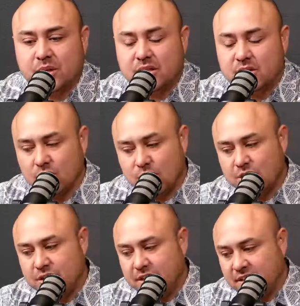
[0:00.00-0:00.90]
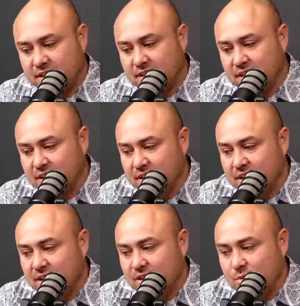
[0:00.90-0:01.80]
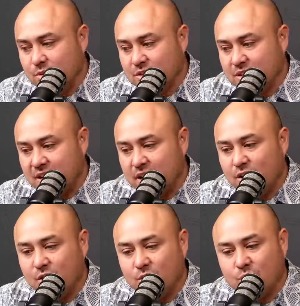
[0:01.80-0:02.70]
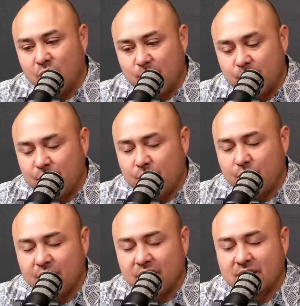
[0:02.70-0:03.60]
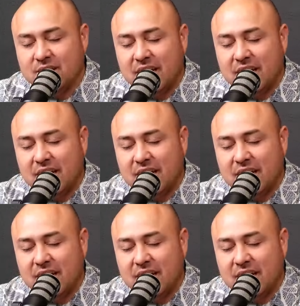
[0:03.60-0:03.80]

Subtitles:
So she was like, oh, right before this,